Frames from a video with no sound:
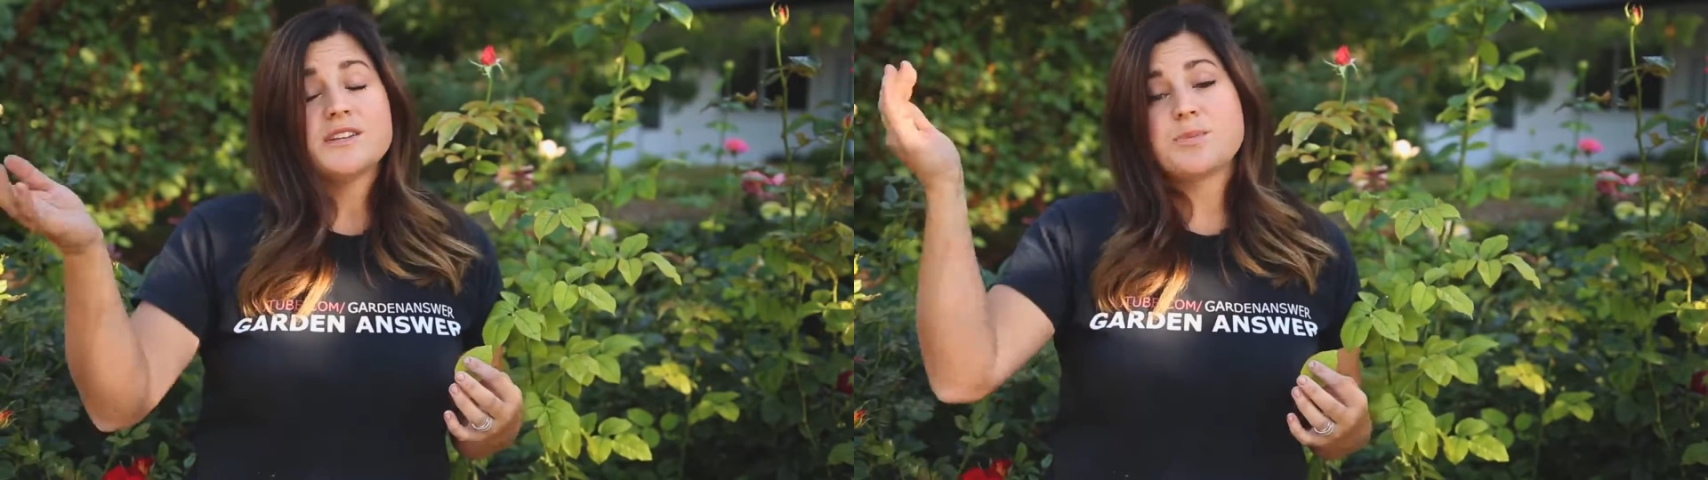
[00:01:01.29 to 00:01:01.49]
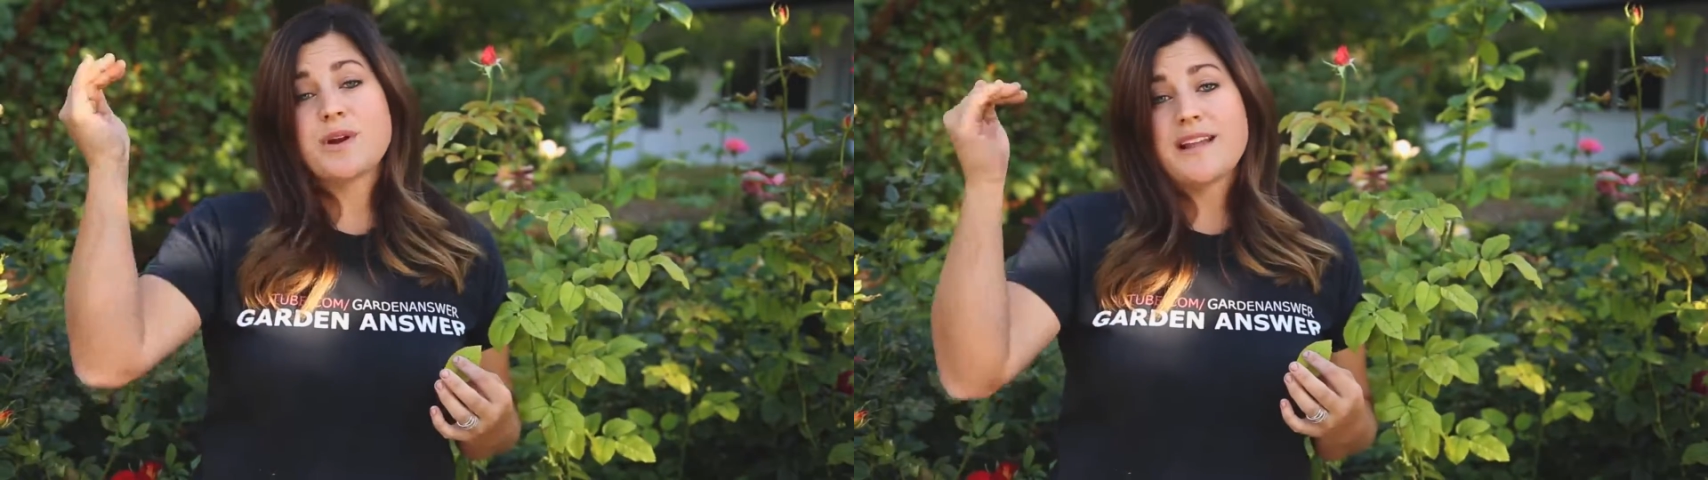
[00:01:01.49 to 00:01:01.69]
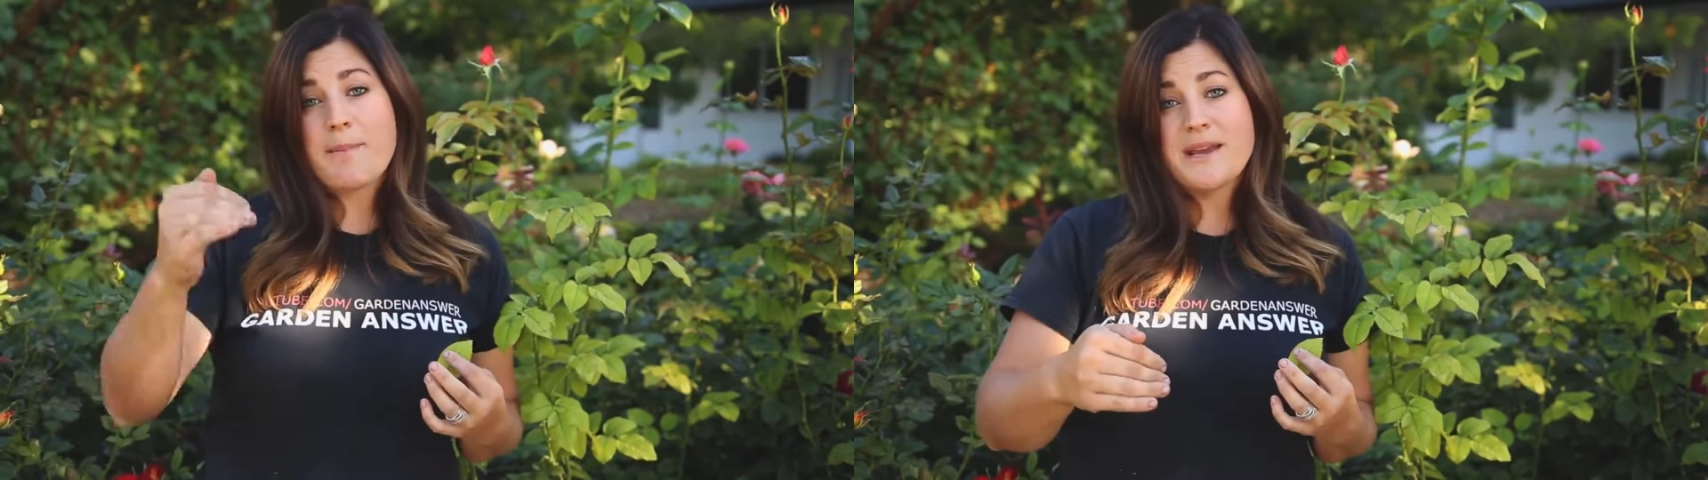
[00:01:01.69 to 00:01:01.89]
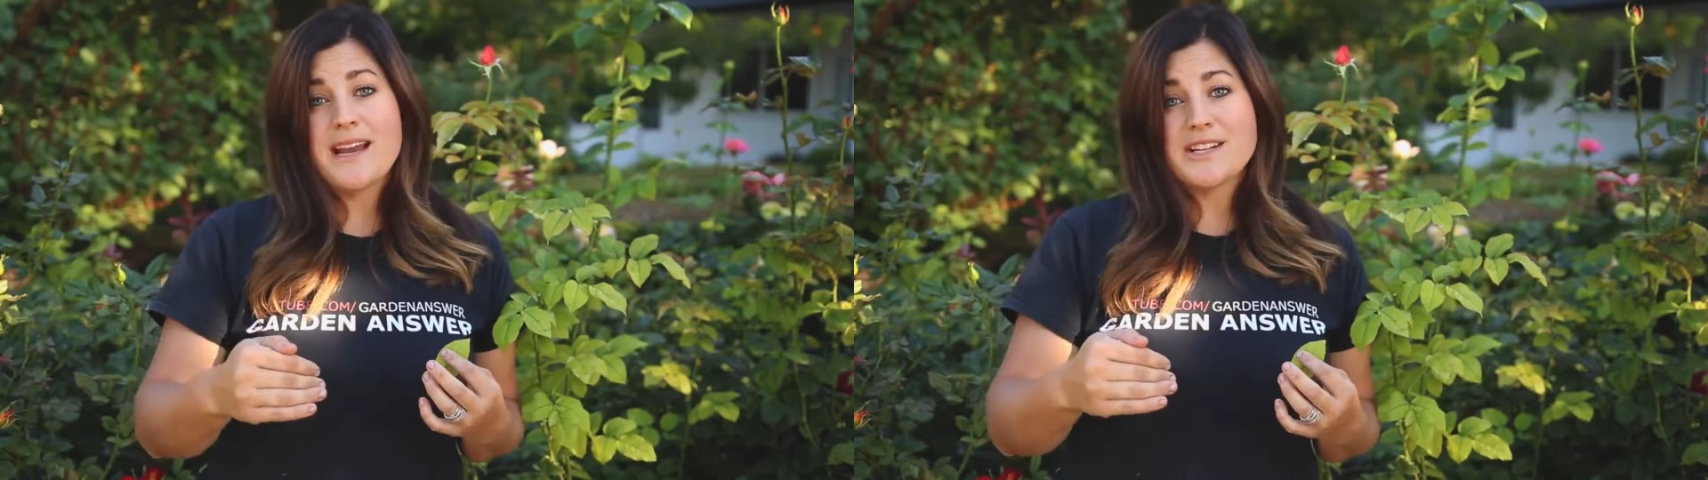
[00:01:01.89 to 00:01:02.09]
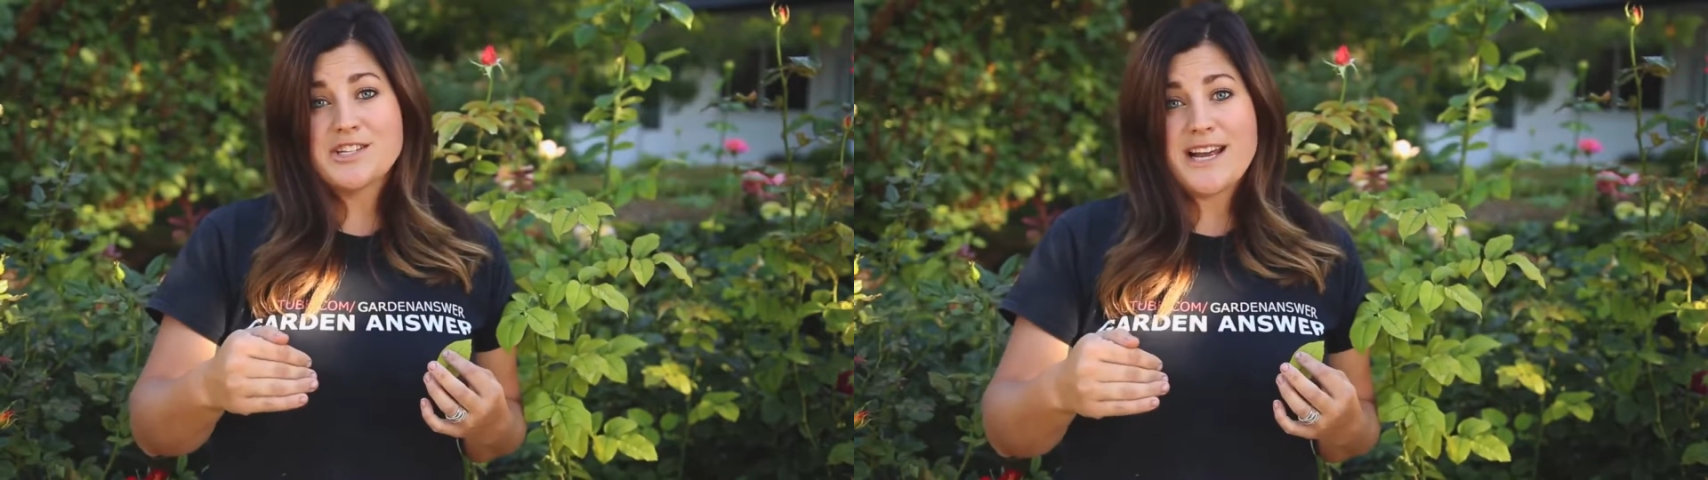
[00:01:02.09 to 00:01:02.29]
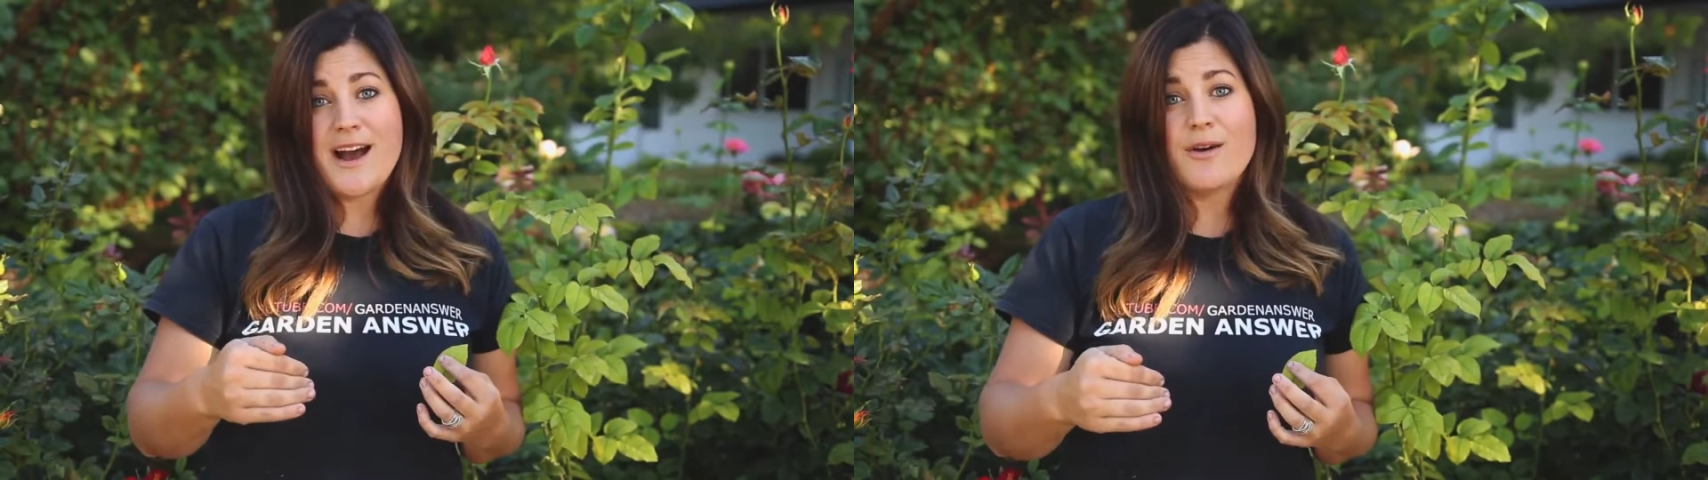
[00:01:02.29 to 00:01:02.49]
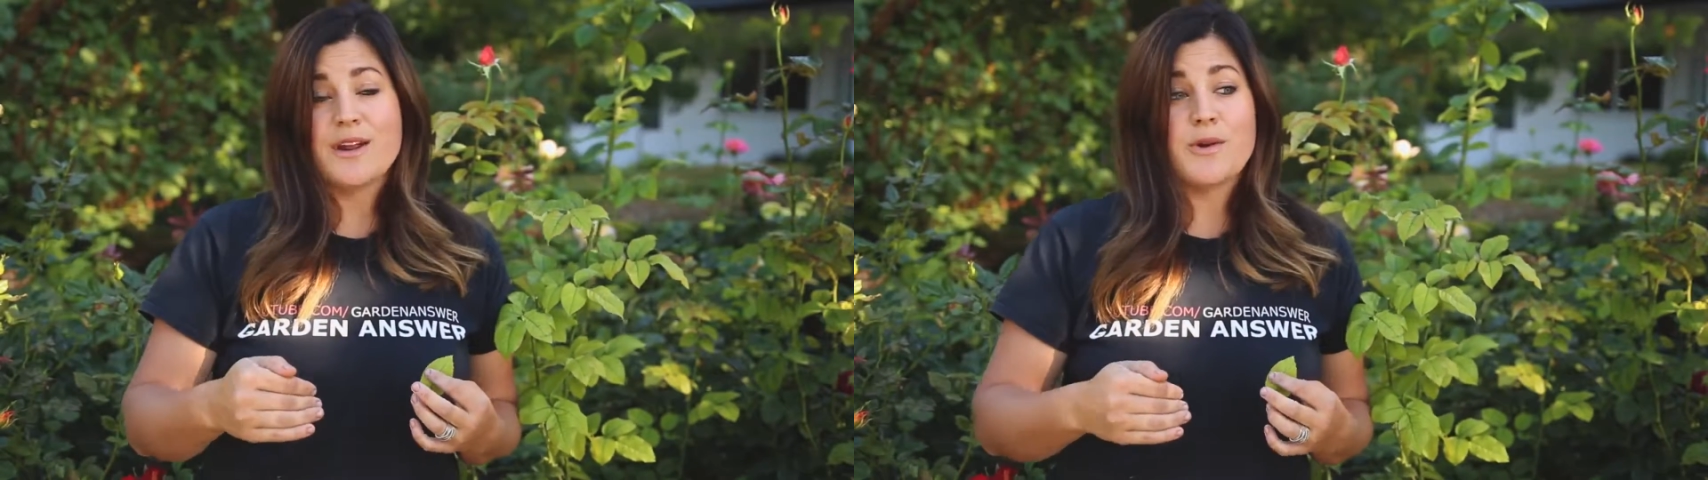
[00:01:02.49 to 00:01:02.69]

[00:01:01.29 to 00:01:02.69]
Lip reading: to bring that pH down